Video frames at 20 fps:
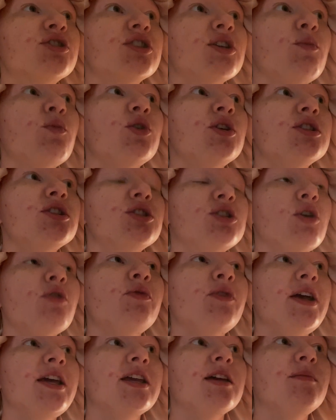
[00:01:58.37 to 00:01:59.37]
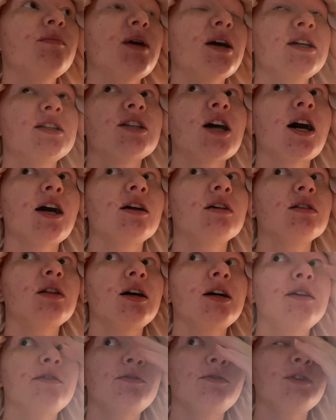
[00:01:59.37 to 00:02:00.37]
someone so fake in my entire
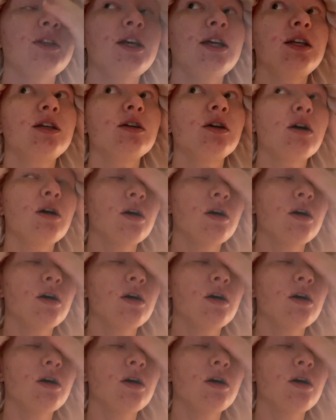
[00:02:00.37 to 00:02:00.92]
life. Like,